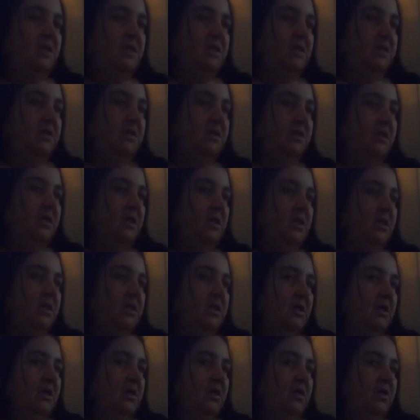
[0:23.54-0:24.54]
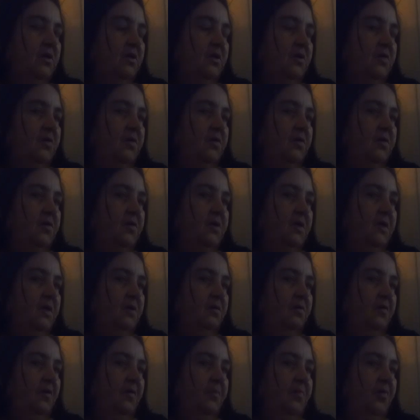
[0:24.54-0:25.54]
and through the
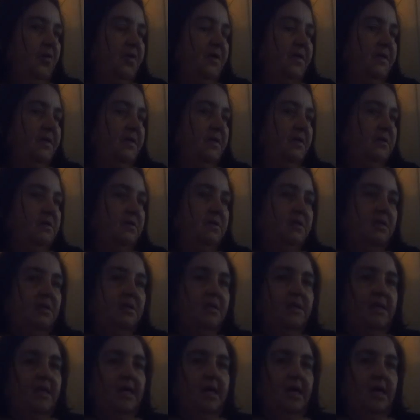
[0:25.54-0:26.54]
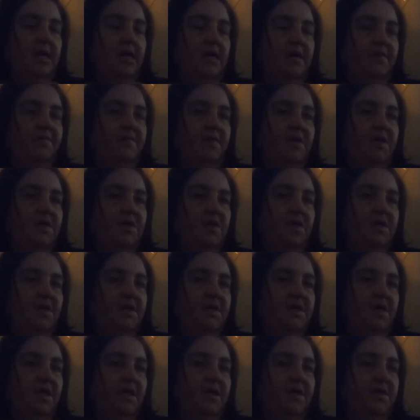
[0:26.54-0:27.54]
roboticists and the artificial
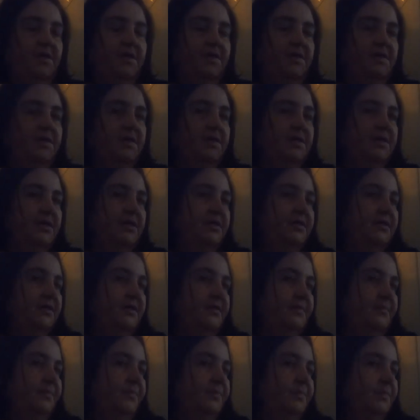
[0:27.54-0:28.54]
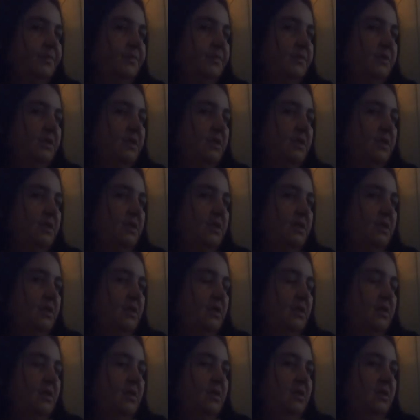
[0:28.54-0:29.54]
intelligence agenda,
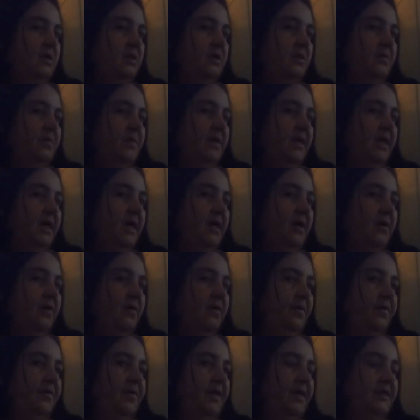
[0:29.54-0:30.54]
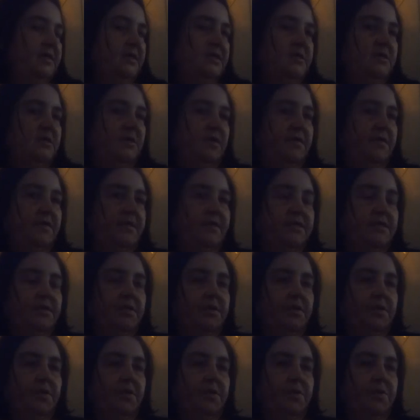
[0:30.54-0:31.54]
and how that's insulting to
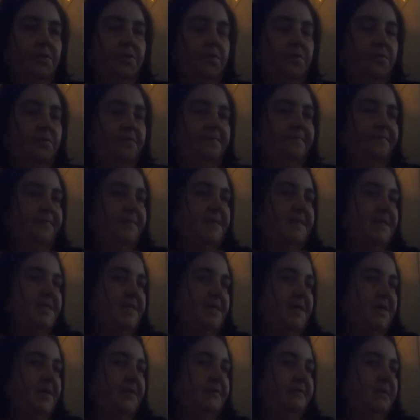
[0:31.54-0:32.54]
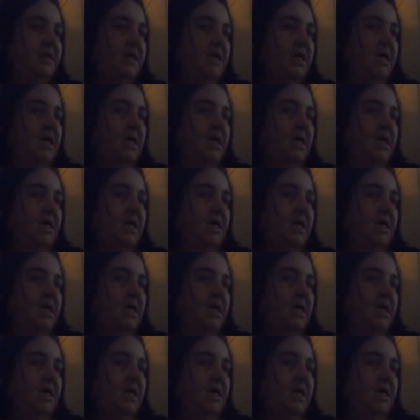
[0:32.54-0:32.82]
nerdcore. So